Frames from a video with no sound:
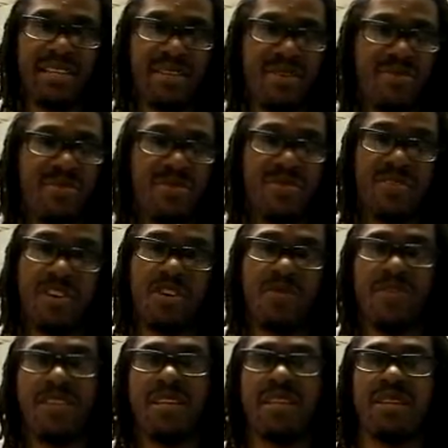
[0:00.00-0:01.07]
Joe movie.
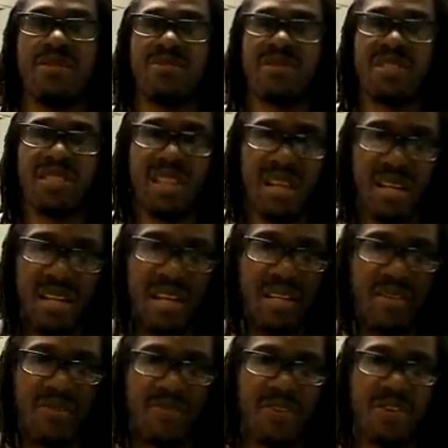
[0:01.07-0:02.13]
Hopefully it don't suck
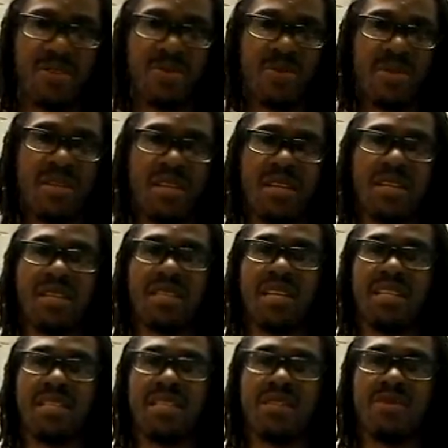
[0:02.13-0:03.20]
like the first one, because
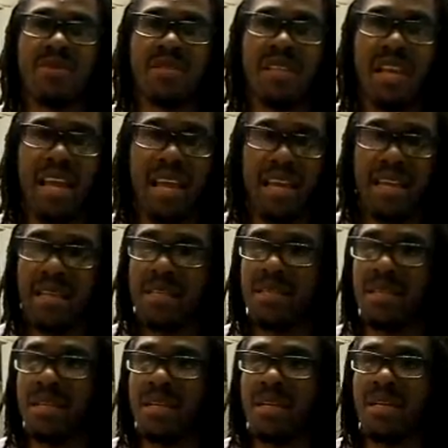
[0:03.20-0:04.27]
that shit was
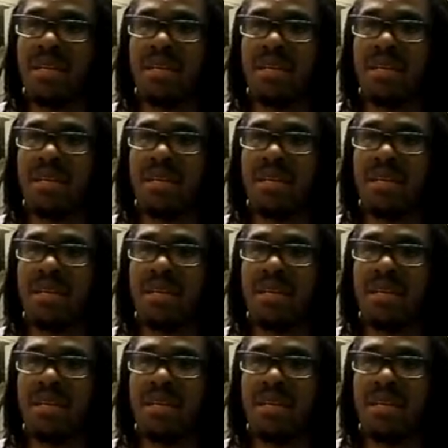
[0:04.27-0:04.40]
ass.